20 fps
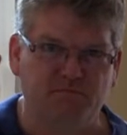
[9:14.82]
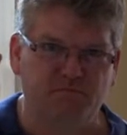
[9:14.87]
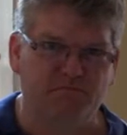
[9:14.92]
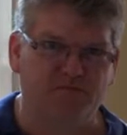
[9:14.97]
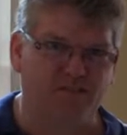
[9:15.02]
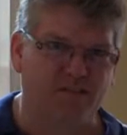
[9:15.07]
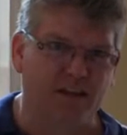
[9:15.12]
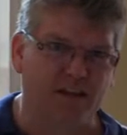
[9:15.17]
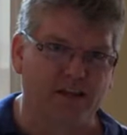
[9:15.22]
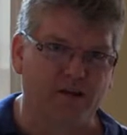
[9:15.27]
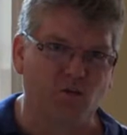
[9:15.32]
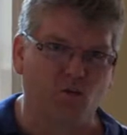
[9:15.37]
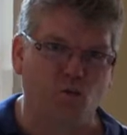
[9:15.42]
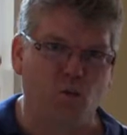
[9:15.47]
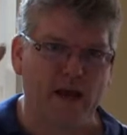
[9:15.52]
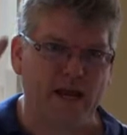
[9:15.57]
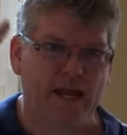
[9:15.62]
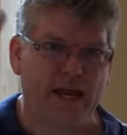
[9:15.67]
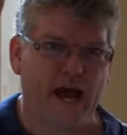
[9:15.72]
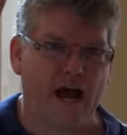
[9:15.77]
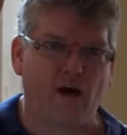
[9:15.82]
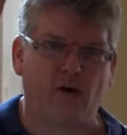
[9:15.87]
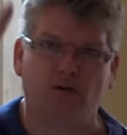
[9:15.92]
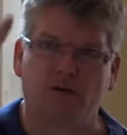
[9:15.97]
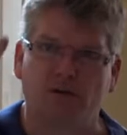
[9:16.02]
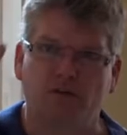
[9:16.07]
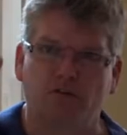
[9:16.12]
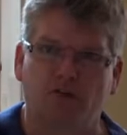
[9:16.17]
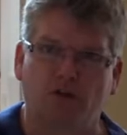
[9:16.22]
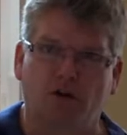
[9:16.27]
really win out
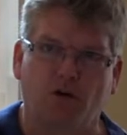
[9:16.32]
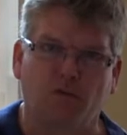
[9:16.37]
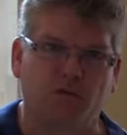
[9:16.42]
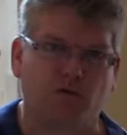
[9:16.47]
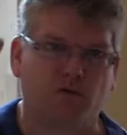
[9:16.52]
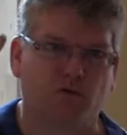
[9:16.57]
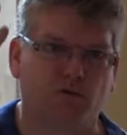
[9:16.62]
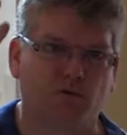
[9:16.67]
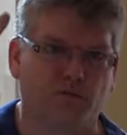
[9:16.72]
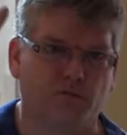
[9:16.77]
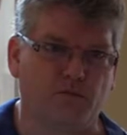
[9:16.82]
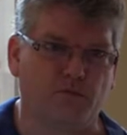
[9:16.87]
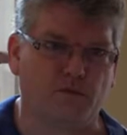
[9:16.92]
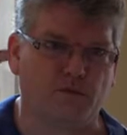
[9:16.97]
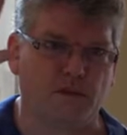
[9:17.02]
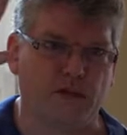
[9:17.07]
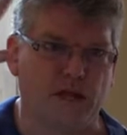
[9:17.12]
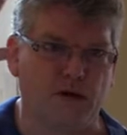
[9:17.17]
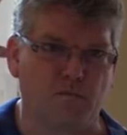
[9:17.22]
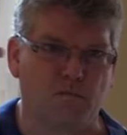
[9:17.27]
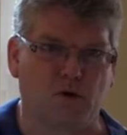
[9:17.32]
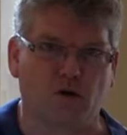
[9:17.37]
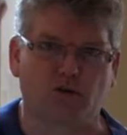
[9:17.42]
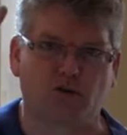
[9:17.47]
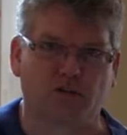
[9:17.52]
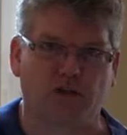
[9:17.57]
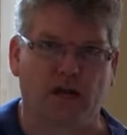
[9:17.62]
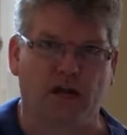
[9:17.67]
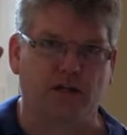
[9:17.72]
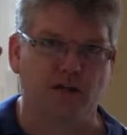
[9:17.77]
in terms of their
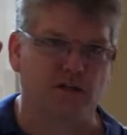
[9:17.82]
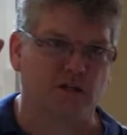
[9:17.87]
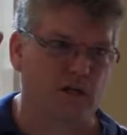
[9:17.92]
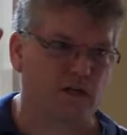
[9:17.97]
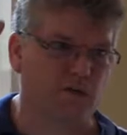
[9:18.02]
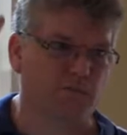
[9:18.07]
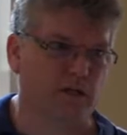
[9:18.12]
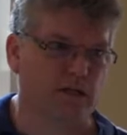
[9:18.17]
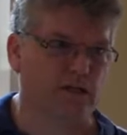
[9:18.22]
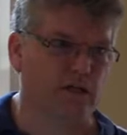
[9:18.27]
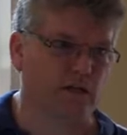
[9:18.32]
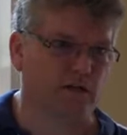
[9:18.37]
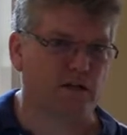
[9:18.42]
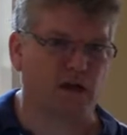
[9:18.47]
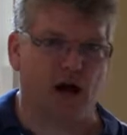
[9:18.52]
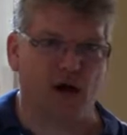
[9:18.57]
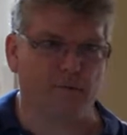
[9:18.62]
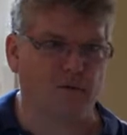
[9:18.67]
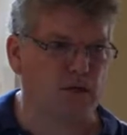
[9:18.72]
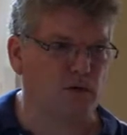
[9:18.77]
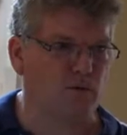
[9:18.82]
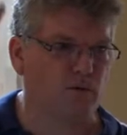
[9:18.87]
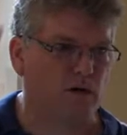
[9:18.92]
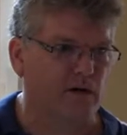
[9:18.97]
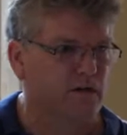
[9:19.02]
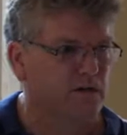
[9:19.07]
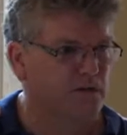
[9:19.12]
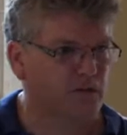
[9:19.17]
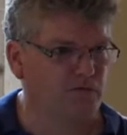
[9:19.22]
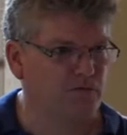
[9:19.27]
personality is going to be the dominant
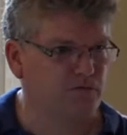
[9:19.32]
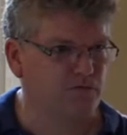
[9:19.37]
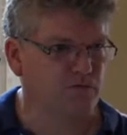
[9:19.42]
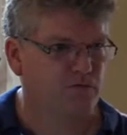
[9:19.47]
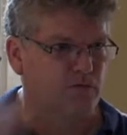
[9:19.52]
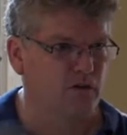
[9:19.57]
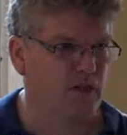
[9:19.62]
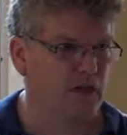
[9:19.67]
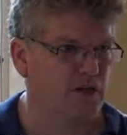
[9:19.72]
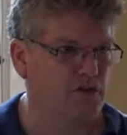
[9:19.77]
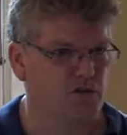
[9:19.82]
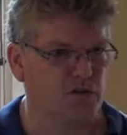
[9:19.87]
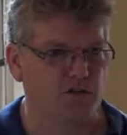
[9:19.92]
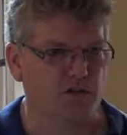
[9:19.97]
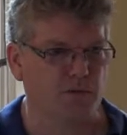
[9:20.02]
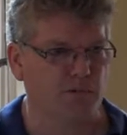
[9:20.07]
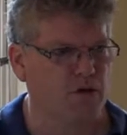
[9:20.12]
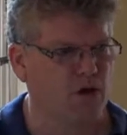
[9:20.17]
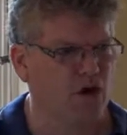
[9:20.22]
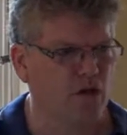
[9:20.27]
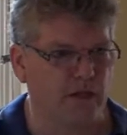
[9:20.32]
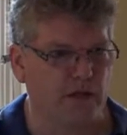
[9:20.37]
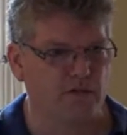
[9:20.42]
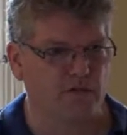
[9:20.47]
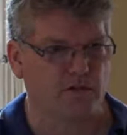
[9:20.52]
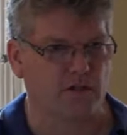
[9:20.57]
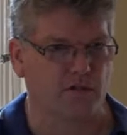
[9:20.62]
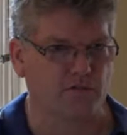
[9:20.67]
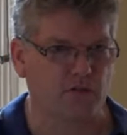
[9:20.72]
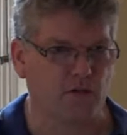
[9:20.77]
one in the relationship and all that
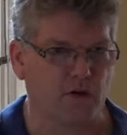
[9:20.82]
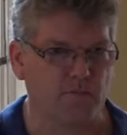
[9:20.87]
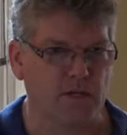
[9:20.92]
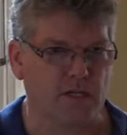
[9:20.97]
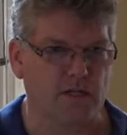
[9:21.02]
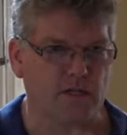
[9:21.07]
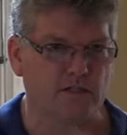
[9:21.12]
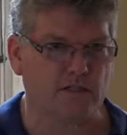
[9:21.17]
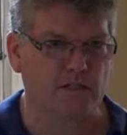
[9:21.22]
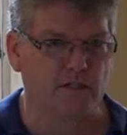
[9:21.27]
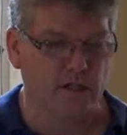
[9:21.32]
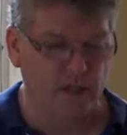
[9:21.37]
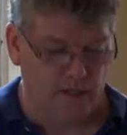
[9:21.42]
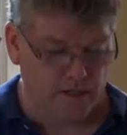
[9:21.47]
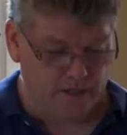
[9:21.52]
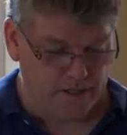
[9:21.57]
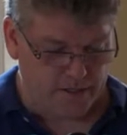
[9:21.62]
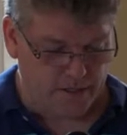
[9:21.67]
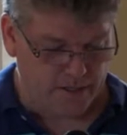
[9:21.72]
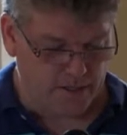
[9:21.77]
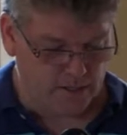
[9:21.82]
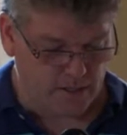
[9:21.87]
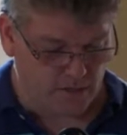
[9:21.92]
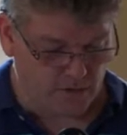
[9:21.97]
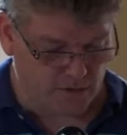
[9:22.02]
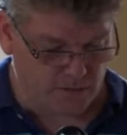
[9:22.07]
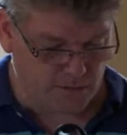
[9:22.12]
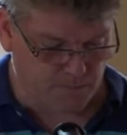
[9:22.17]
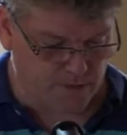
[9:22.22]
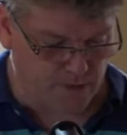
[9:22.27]
stuff. So I mean, it's it, you
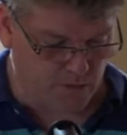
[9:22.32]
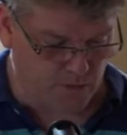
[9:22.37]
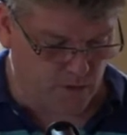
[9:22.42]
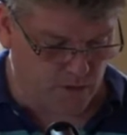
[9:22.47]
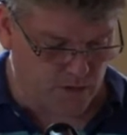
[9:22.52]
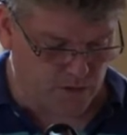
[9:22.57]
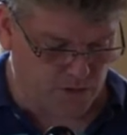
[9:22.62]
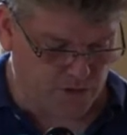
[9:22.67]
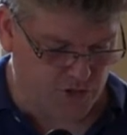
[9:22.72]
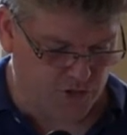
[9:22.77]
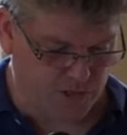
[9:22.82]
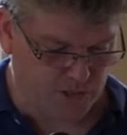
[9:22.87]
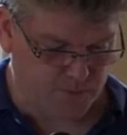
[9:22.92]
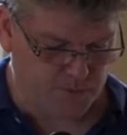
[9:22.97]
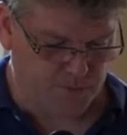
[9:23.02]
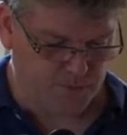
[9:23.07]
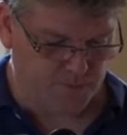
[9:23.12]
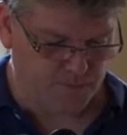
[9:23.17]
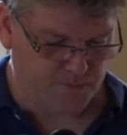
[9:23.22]
know, it's a big word, ship.